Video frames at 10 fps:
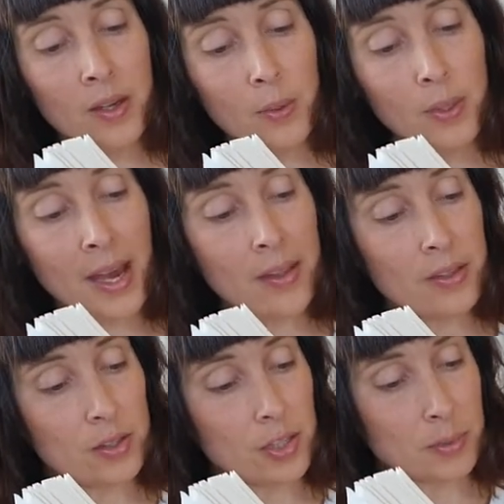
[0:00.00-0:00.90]
Without
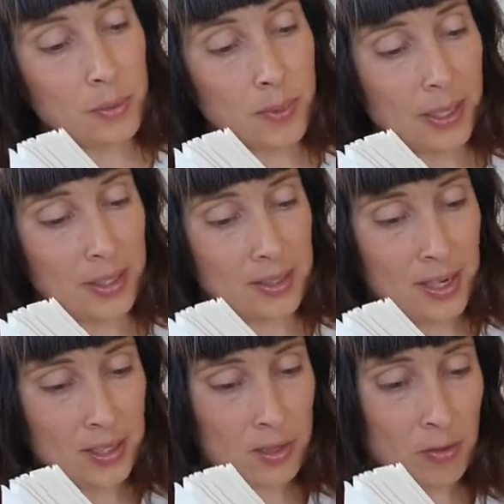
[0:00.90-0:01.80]
this, she would be
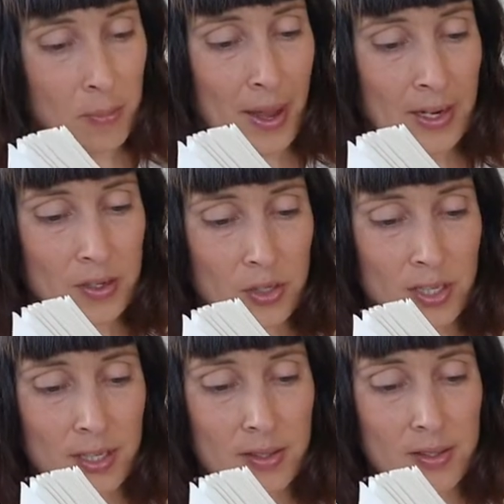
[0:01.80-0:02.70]
content to remain as
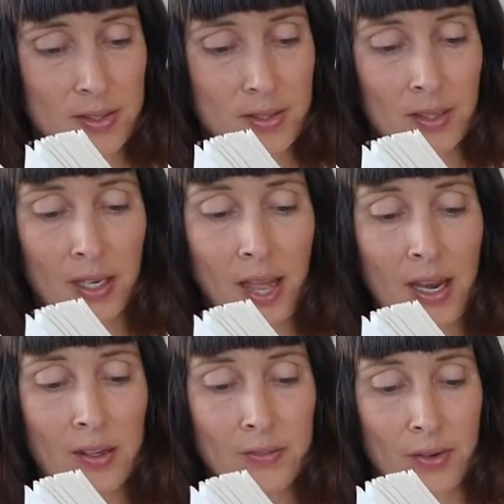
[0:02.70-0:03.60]
she is, in the lull
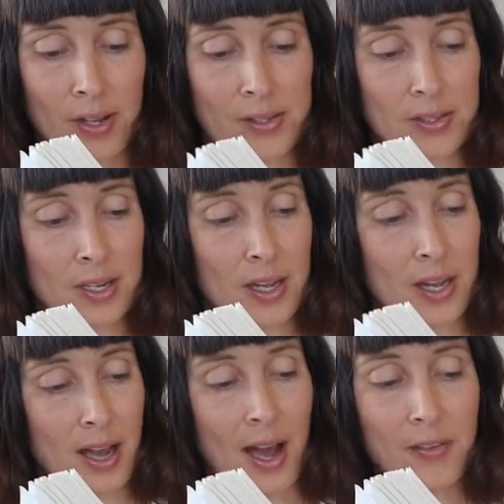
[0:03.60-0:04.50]
of rest
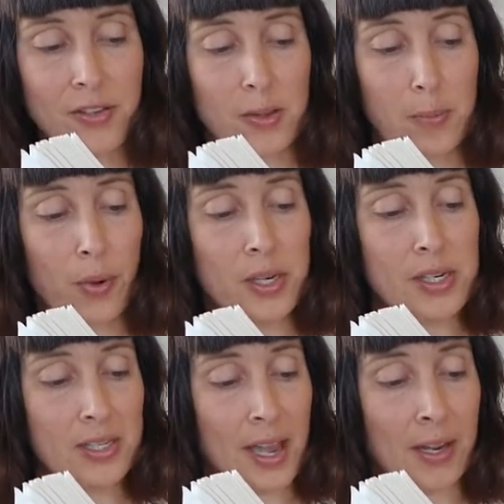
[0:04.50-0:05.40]
after the
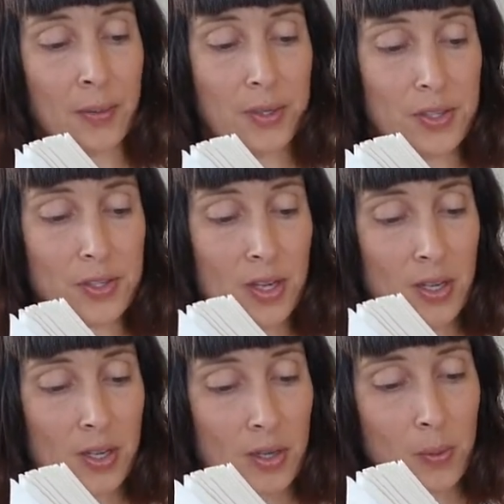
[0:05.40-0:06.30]
poignant anguish,
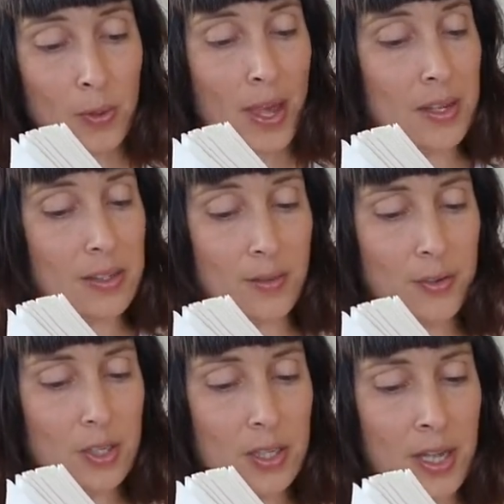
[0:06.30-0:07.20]
without
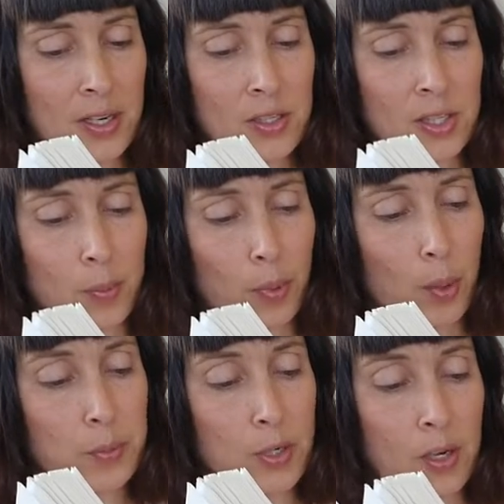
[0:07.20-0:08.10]
sufficient energy to
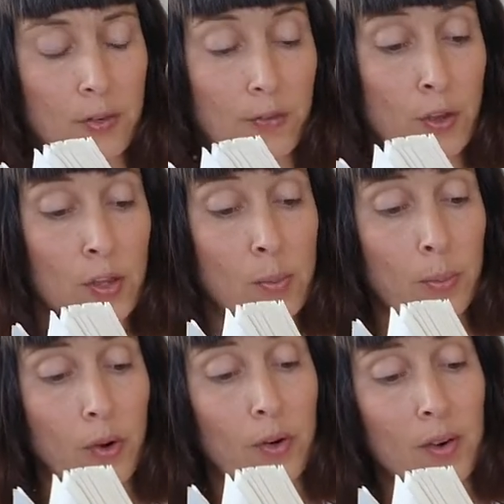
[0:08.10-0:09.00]
prompt her to further
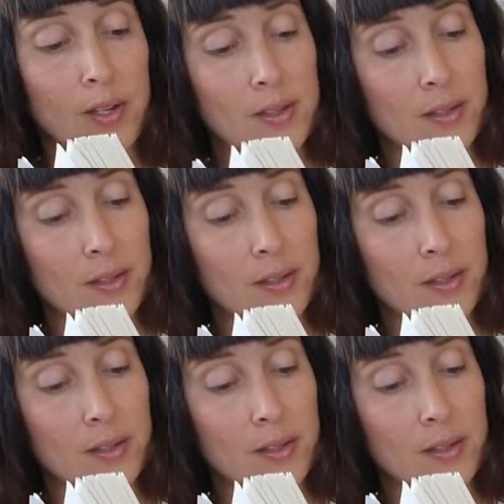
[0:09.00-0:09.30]
progress.